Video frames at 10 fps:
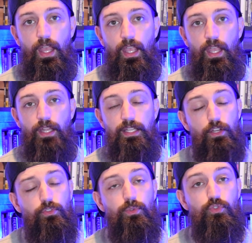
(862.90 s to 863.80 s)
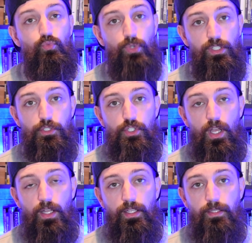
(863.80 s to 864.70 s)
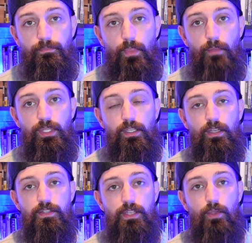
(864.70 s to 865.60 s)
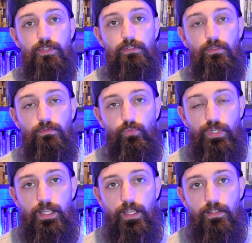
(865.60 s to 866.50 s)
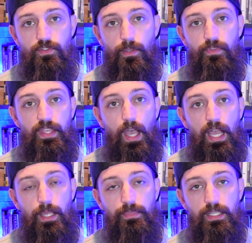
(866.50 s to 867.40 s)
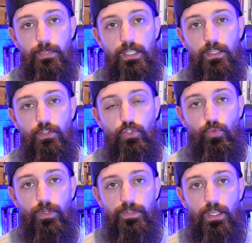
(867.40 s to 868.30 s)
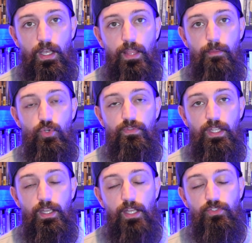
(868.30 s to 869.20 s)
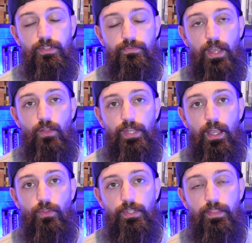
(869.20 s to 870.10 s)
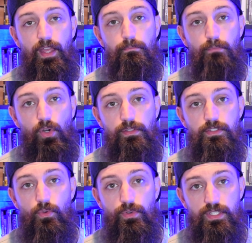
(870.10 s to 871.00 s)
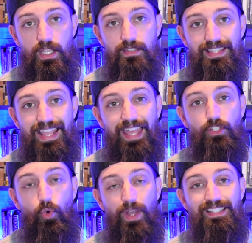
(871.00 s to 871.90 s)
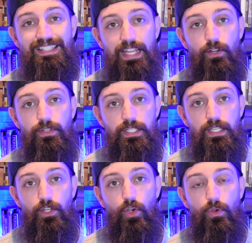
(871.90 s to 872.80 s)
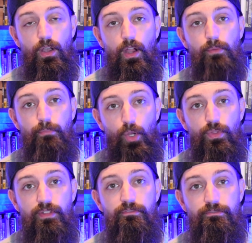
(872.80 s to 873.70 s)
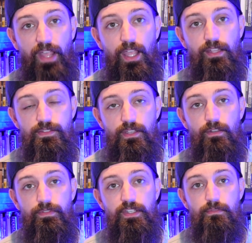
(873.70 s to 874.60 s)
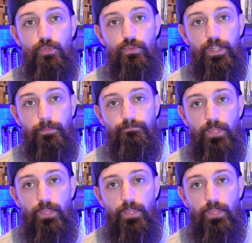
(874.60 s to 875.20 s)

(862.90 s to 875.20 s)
And here's what's really shocking, because I was reading some of the IMDb trivia on the movie and actually found out that Martin Scorsese and Quentin Tarantino are both fans of this movie.